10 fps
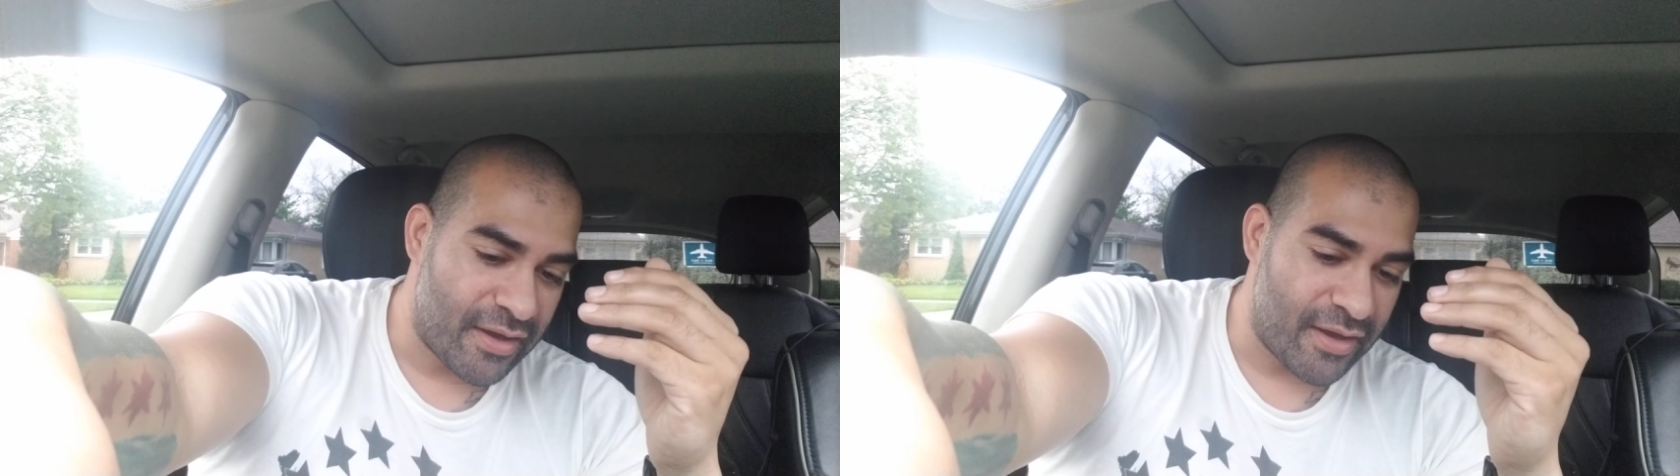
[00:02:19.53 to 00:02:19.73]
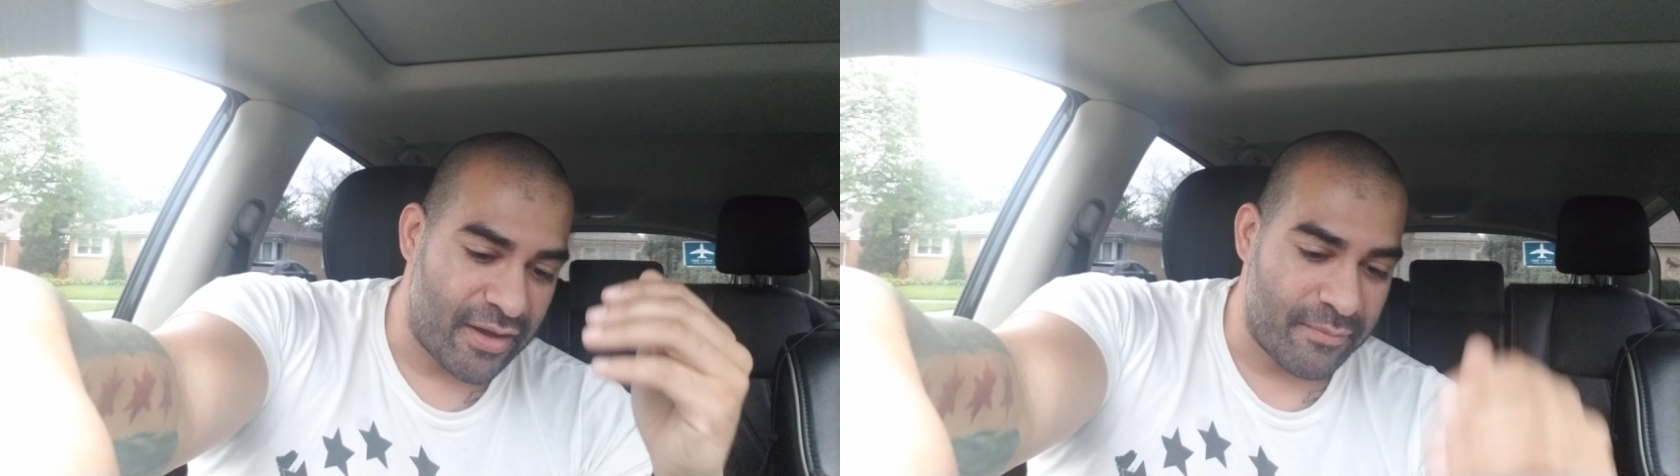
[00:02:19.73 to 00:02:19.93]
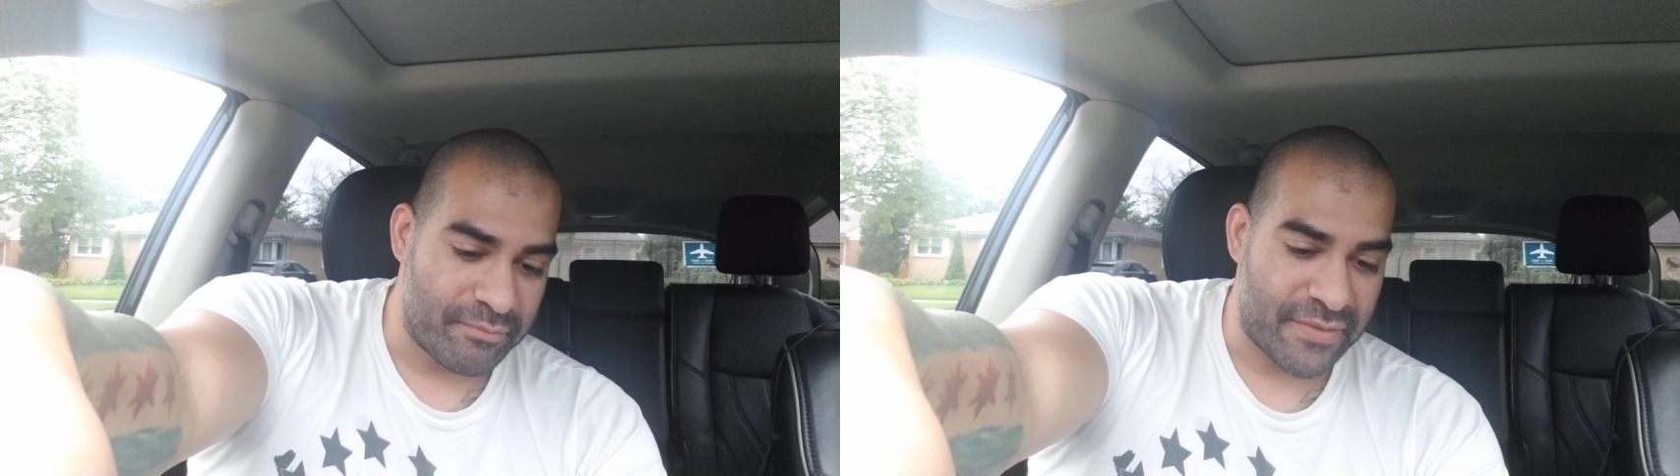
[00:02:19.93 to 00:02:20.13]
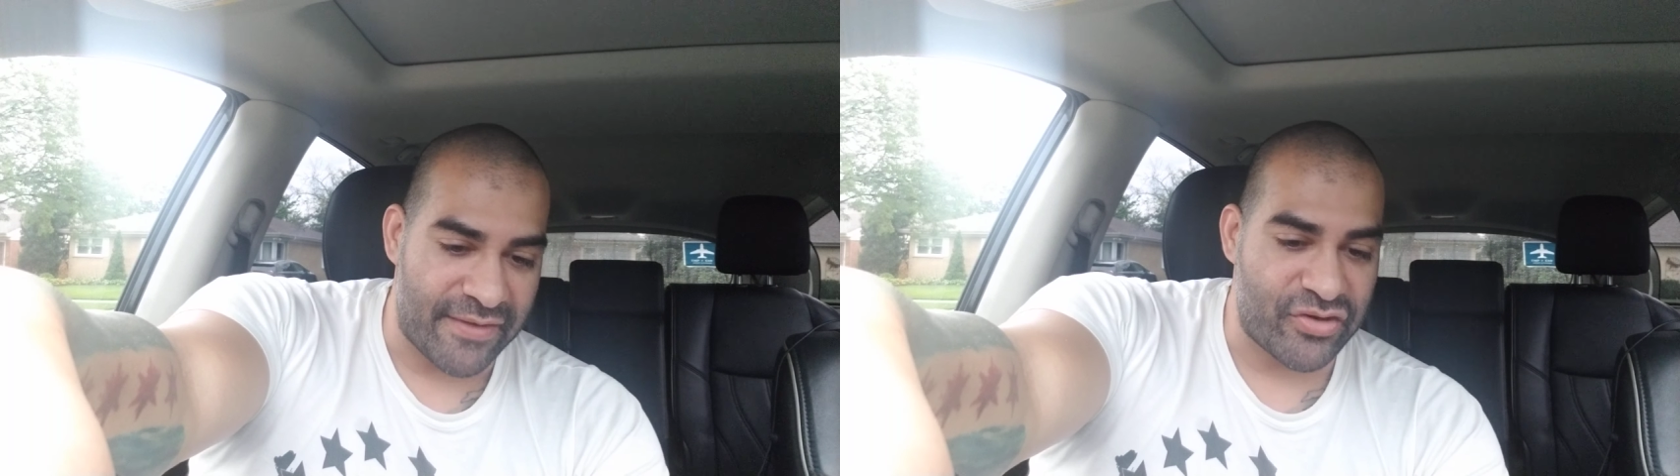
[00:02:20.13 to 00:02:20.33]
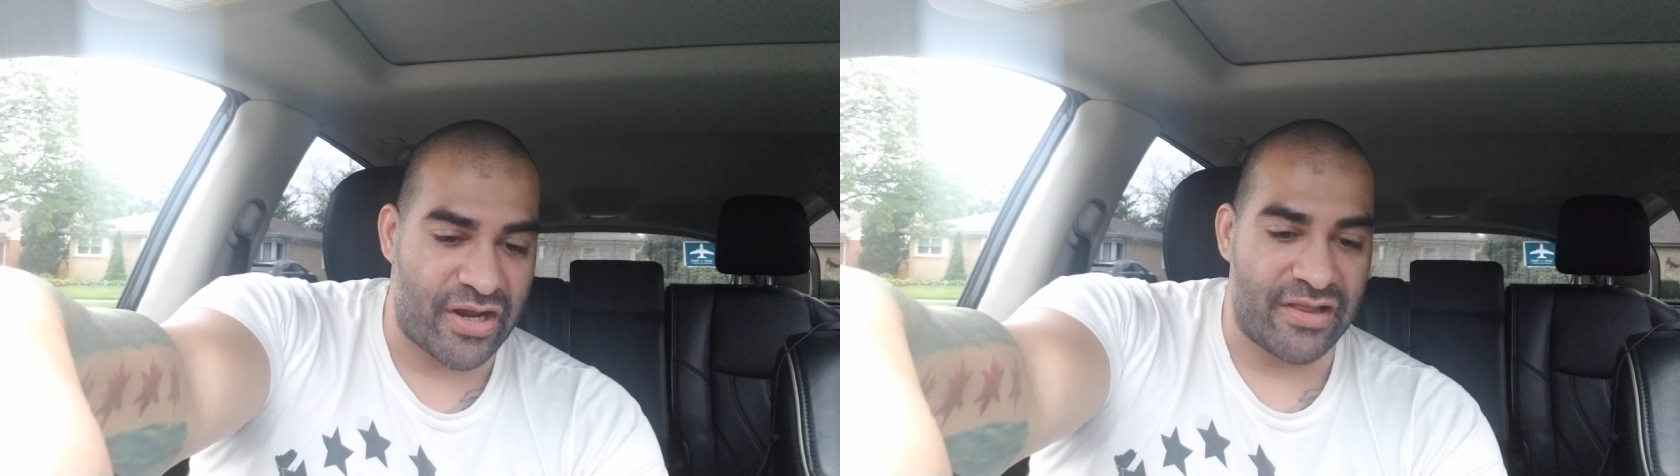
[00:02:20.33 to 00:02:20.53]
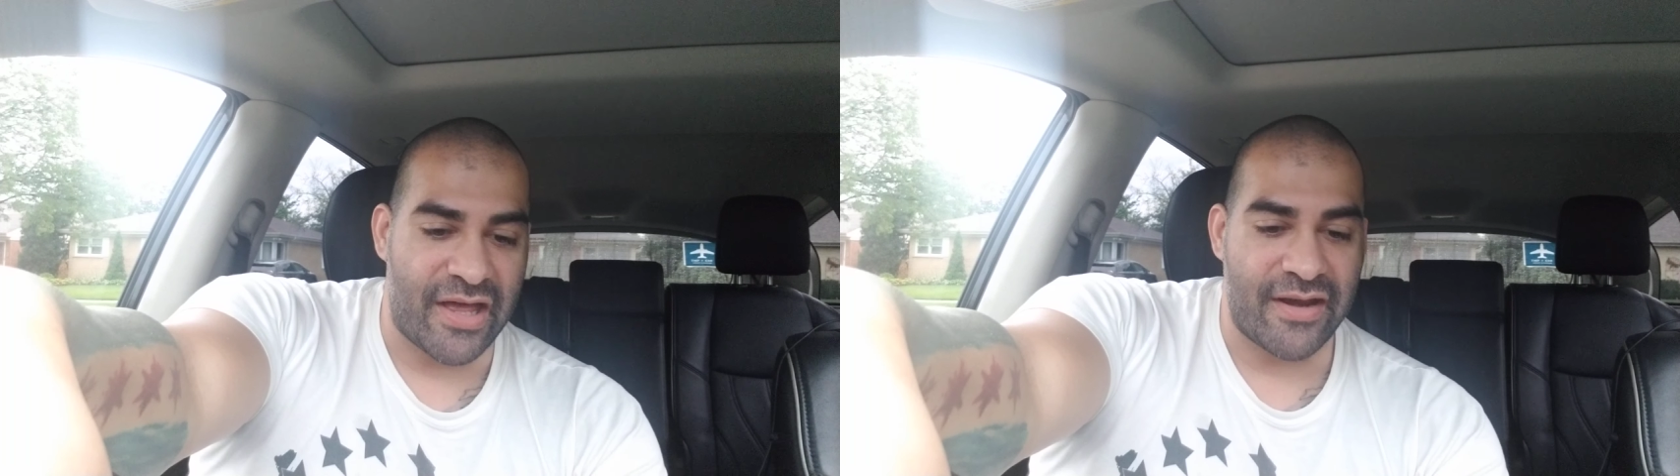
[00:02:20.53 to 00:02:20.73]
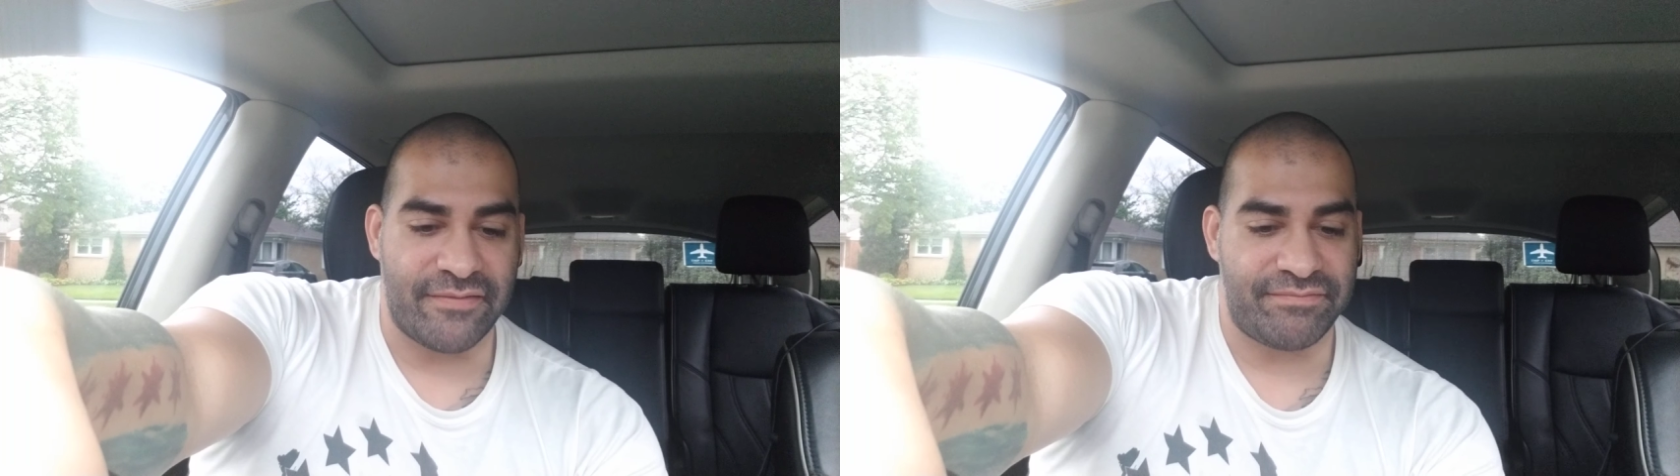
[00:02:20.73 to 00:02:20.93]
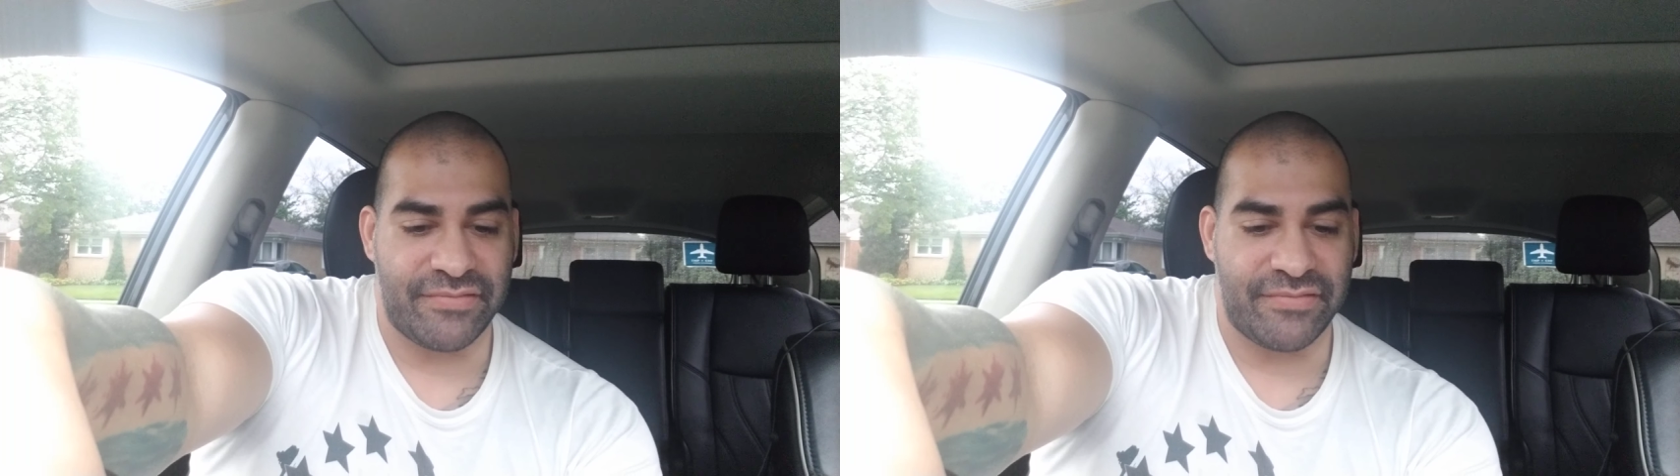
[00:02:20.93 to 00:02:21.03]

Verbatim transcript: Um, I've tried a lot of,